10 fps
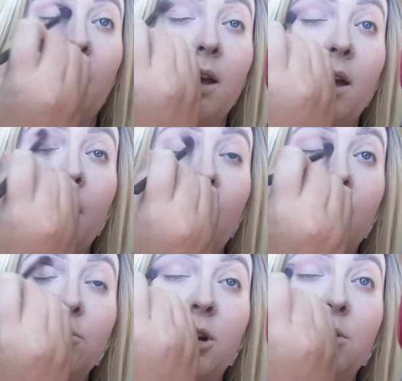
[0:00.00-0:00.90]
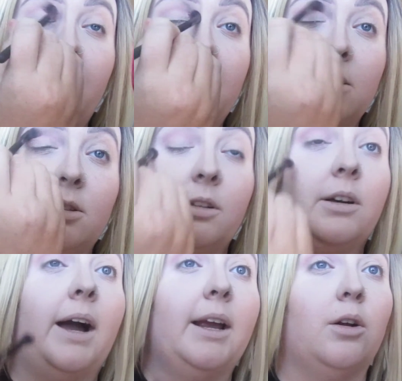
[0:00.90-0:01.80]
I'm trying to wait until
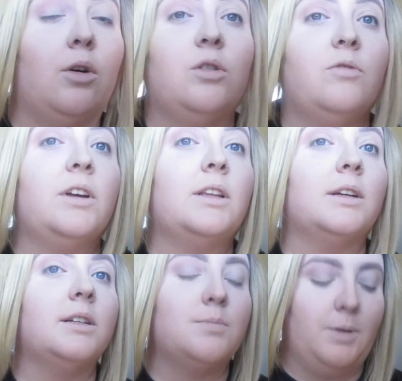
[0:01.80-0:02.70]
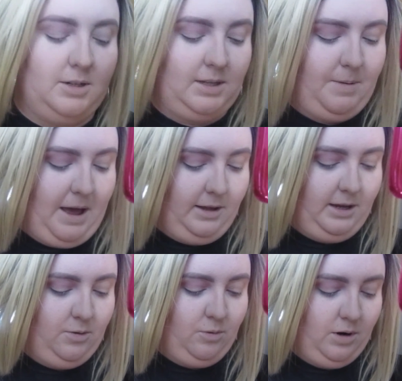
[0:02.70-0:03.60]
I get a hold of like the Conspiracy
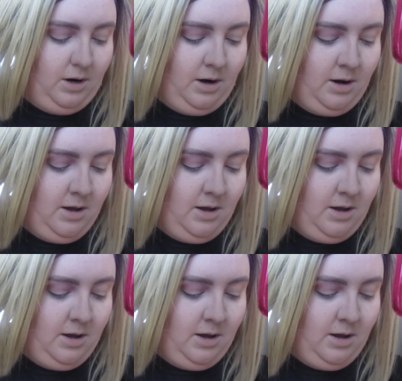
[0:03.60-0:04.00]
palette or